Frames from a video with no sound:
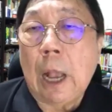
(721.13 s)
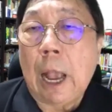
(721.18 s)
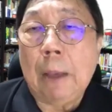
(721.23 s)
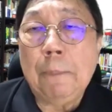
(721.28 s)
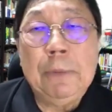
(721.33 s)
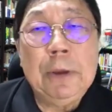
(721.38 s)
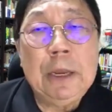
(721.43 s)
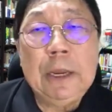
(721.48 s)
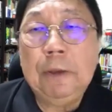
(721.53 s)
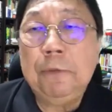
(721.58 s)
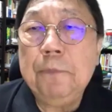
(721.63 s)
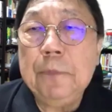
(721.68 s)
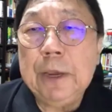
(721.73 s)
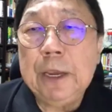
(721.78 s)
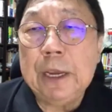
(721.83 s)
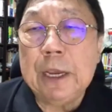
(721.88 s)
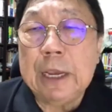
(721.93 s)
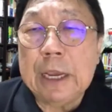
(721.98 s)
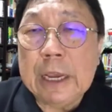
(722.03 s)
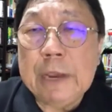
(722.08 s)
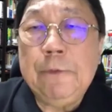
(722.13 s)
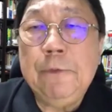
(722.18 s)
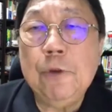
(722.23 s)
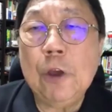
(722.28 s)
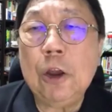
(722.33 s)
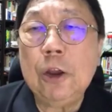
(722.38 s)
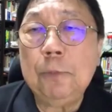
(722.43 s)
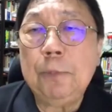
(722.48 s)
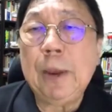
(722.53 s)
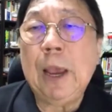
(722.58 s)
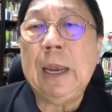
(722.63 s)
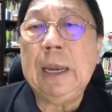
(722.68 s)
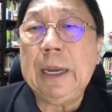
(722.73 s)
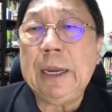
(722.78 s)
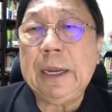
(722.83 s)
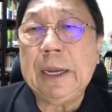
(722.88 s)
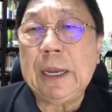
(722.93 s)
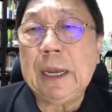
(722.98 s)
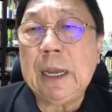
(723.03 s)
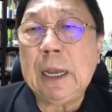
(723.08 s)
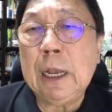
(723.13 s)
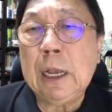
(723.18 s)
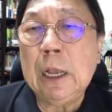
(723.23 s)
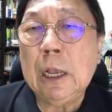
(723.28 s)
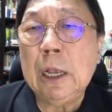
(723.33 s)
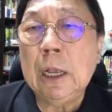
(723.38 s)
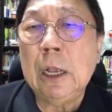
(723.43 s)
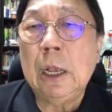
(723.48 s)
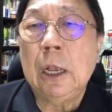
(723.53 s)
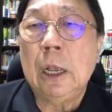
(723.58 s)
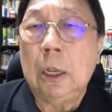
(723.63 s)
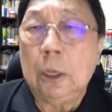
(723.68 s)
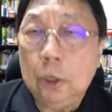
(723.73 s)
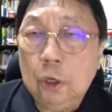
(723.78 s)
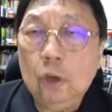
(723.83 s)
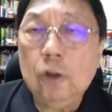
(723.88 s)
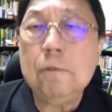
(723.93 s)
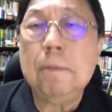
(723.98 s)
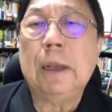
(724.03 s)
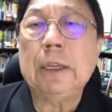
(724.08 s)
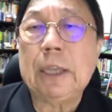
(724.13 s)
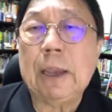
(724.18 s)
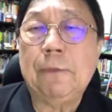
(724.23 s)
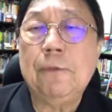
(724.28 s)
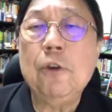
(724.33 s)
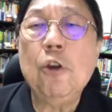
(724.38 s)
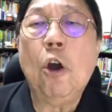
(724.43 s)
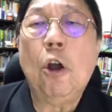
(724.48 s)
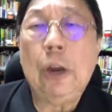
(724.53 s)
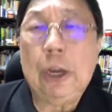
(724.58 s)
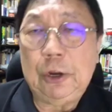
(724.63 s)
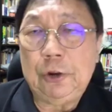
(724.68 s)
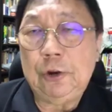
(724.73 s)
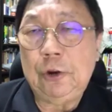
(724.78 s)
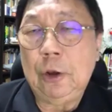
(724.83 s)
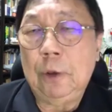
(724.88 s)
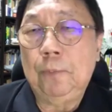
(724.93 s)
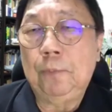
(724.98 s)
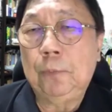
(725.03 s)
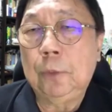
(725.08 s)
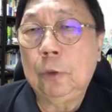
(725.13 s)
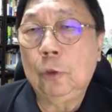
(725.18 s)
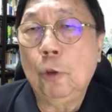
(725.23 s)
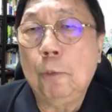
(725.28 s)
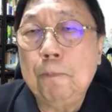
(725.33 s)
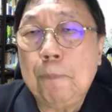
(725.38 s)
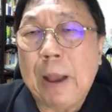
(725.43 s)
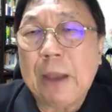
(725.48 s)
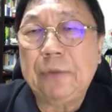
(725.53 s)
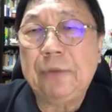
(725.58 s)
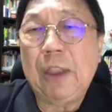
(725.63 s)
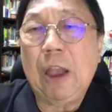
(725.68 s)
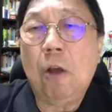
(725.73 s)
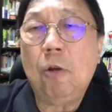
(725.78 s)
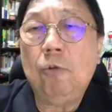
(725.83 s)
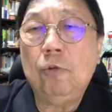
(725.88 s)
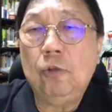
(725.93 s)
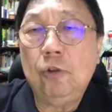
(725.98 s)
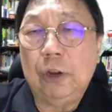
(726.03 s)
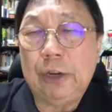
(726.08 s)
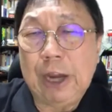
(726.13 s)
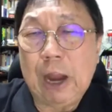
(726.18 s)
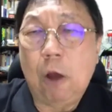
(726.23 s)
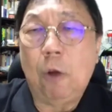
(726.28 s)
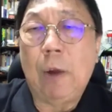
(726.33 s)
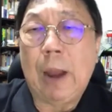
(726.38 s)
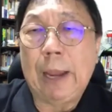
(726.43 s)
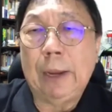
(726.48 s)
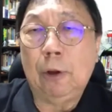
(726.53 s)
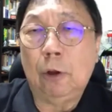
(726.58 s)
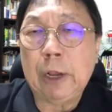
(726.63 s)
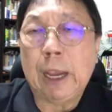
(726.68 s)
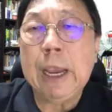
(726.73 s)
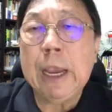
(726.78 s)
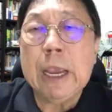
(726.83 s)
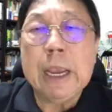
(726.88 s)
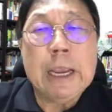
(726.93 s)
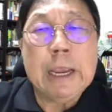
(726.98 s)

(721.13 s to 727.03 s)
believe me, if you want to be a leader, you must have knowledge to pass down to your downline, okay?